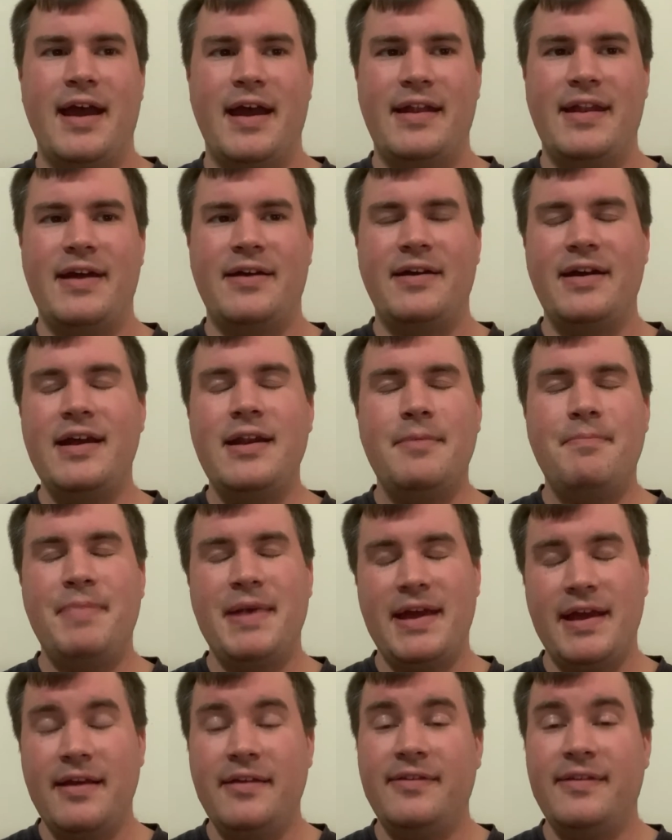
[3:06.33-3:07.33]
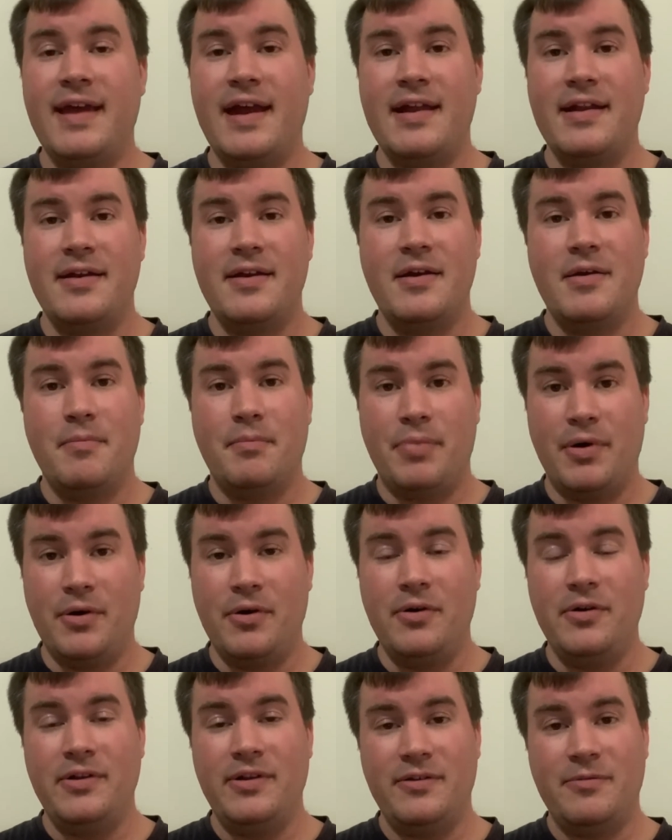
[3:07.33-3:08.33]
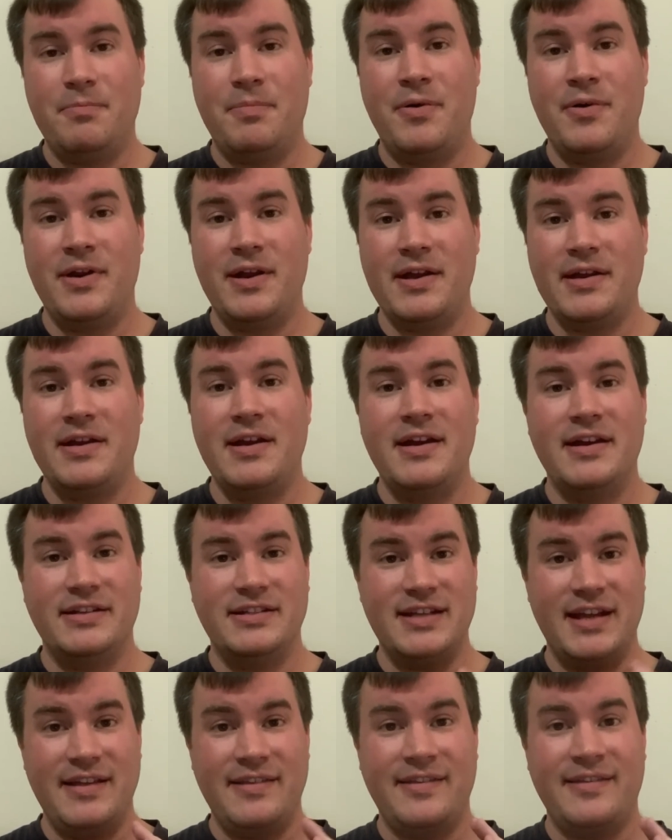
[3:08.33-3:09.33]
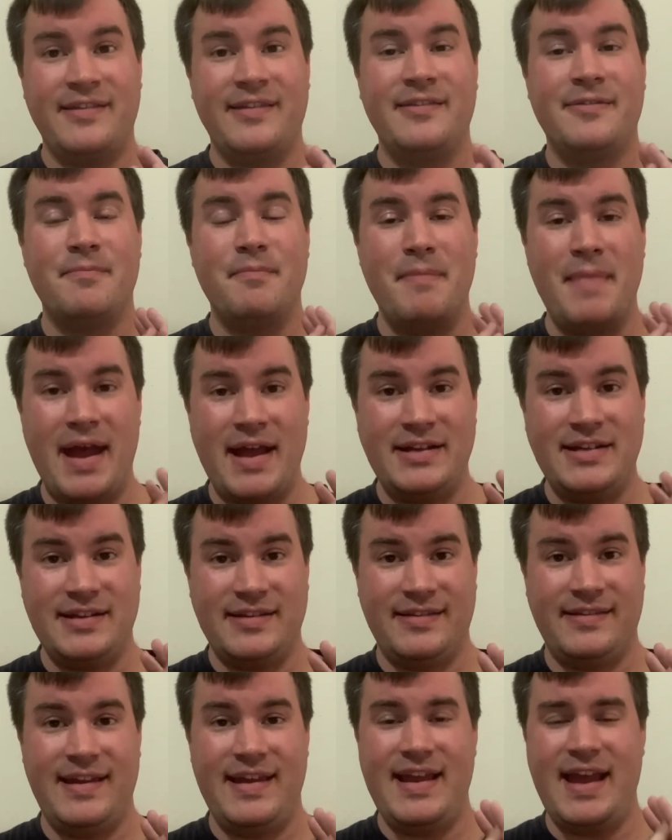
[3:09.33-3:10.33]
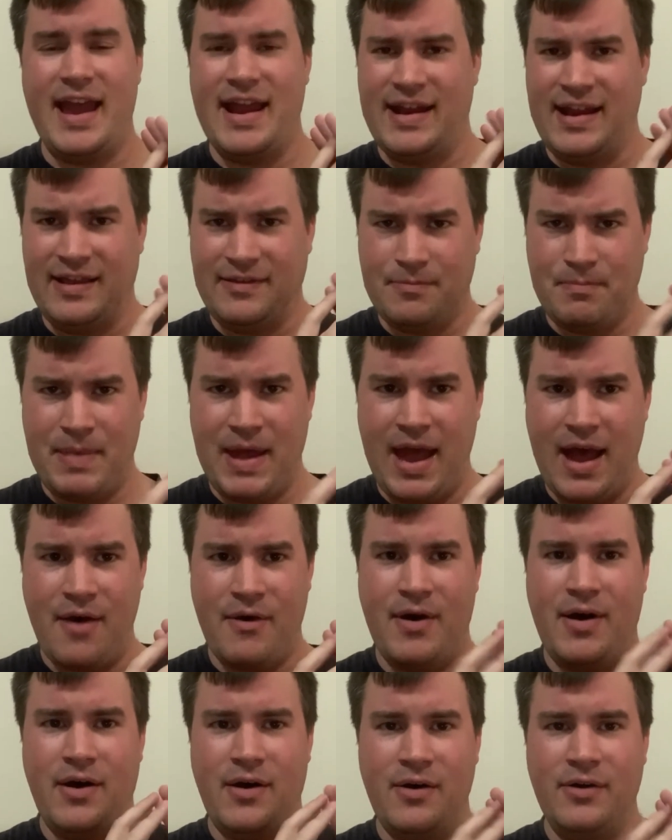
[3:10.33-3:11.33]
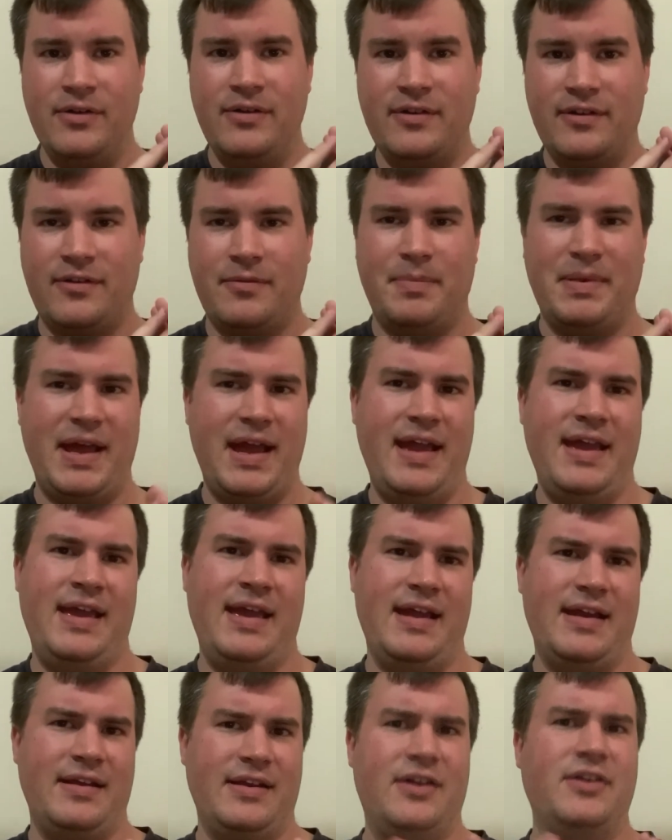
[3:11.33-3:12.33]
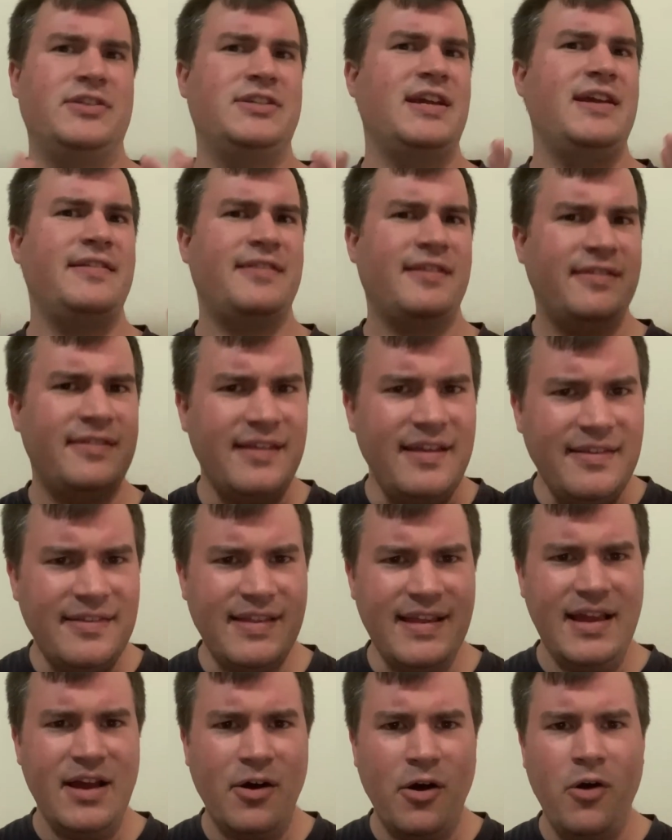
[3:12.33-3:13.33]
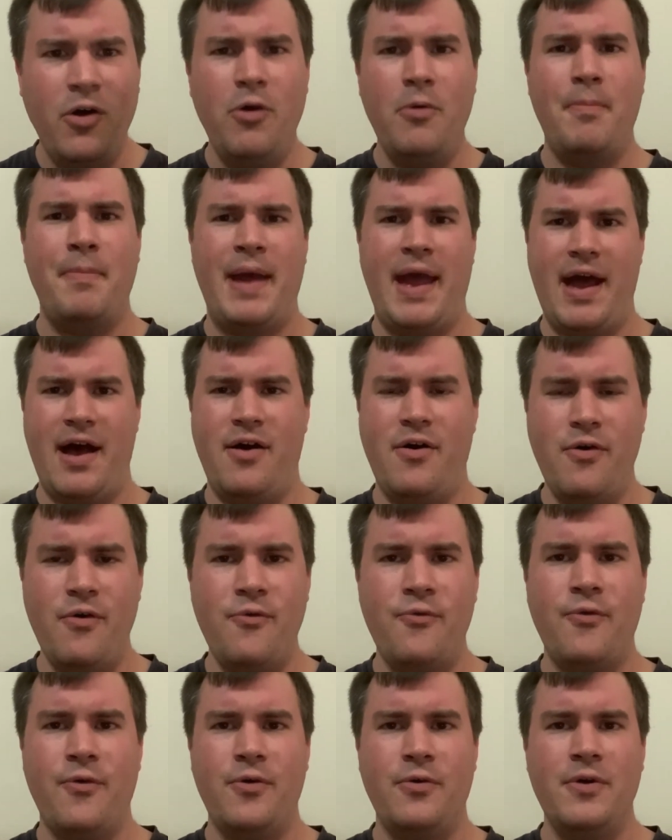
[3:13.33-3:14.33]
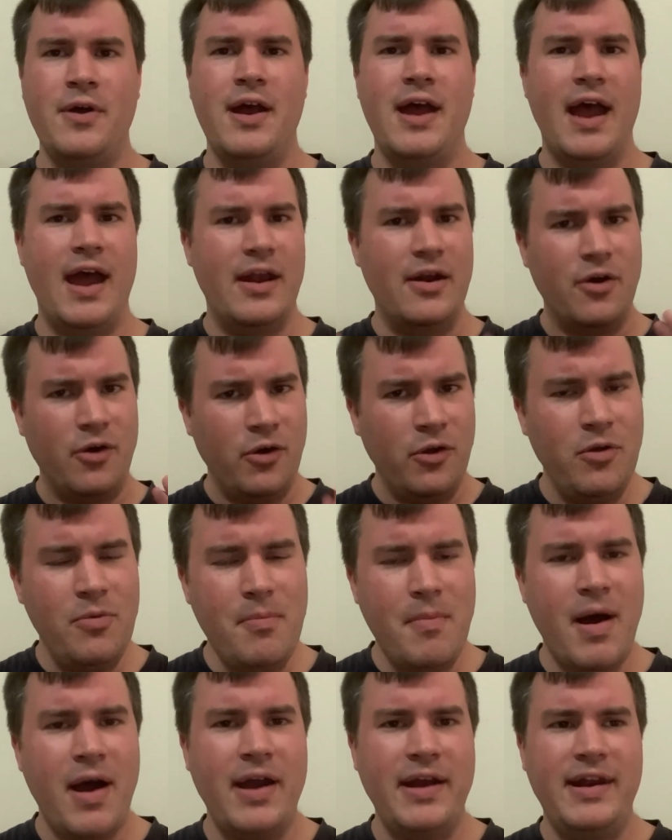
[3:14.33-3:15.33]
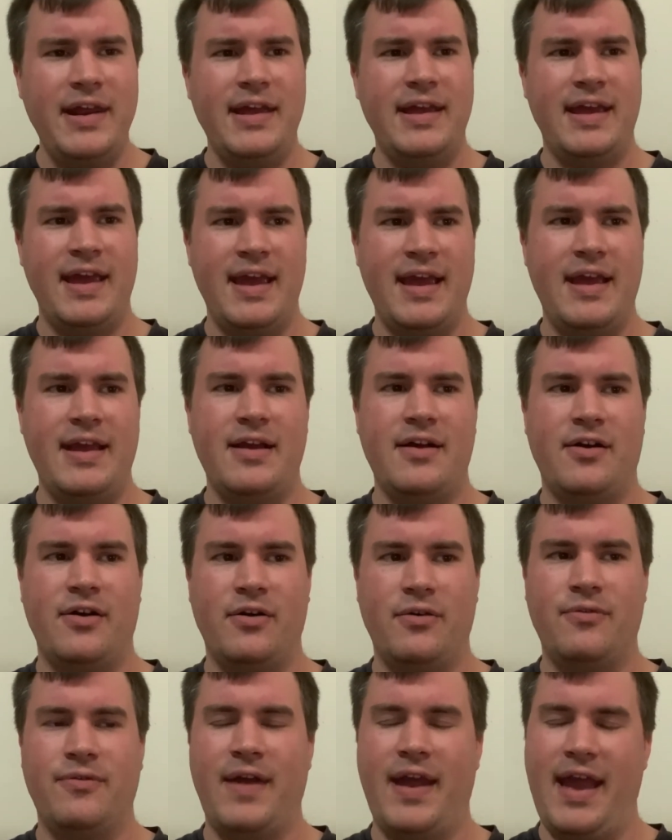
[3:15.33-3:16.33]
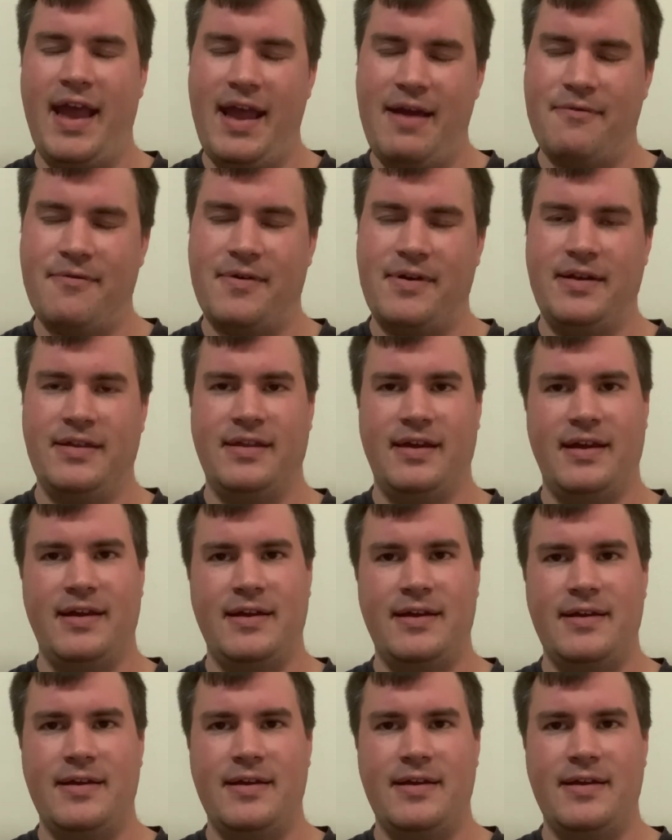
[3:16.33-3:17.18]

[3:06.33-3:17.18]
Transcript: Now, it appears that Paul is putting Jesus' majesty and his power on display here. You know, Jesus is the all-powerful and almighty king of everything.